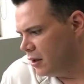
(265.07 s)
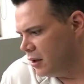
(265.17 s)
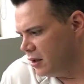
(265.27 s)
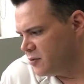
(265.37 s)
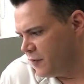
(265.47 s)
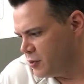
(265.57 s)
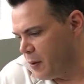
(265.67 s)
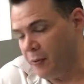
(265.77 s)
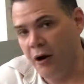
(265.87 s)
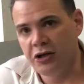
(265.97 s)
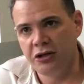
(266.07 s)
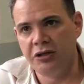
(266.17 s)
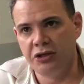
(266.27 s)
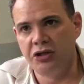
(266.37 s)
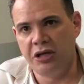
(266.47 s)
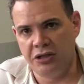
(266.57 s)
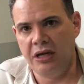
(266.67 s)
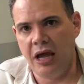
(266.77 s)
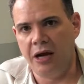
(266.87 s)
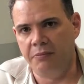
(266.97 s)
in his first preparation to suggest
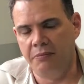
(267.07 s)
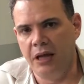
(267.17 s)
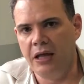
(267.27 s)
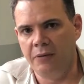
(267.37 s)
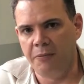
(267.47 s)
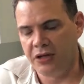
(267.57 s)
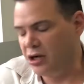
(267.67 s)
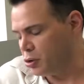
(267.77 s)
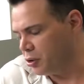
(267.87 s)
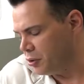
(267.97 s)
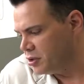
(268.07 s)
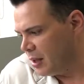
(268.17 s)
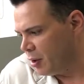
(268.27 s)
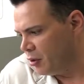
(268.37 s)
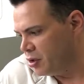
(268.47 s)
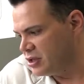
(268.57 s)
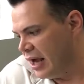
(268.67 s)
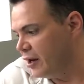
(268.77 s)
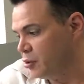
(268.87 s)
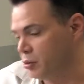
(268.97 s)
he had the potential to do something like this,
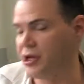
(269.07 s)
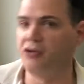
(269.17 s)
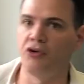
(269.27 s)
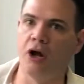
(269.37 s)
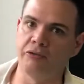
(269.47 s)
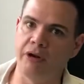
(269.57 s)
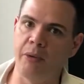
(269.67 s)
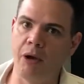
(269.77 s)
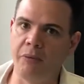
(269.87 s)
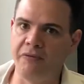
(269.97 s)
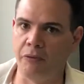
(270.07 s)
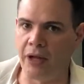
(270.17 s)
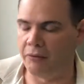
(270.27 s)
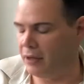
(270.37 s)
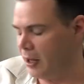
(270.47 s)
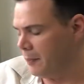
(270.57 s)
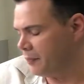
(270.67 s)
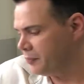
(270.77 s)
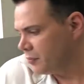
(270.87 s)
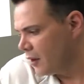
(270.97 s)
and he'd also trialled really well before
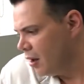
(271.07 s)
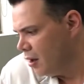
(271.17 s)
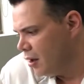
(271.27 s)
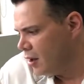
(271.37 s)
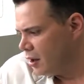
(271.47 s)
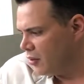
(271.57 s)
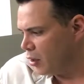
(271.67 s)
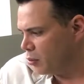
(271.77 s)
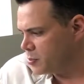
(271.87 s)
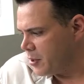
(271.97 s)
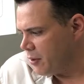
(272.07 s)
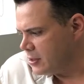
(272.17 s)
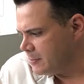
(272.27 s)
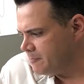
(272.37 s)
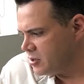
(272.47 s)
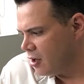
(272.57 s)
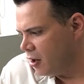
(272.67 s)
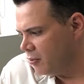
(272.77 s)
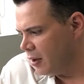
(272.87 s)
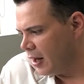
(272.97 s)
that Hawkesbury race.
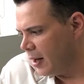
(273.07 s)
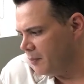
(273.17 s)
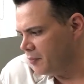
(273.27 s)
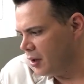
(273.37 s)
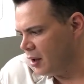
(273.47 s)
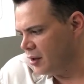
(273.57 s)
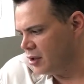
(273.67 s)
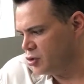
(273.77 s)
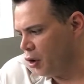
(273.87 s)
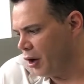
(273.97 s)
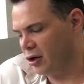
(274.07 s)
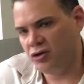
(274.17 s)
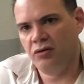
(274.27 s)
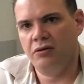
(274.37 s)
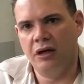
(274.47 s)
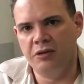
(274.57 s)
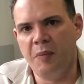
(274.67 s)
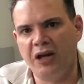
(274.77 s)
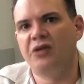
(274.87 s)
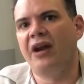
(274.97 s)
So it's not as
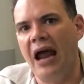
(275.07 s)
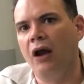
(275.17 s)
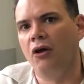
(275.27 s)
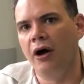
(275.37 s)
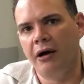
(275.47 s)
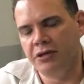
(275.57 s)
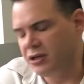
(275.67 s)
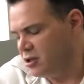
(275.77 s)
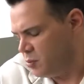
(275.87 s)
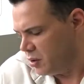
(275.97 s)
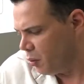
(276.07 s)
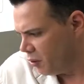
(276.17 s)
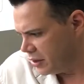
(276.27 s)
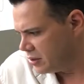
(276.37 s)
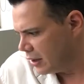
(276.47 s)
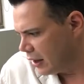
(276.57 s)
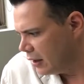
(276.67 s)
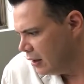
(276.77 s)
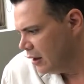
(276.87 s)
much of an outlier as it is with Quality Seeker.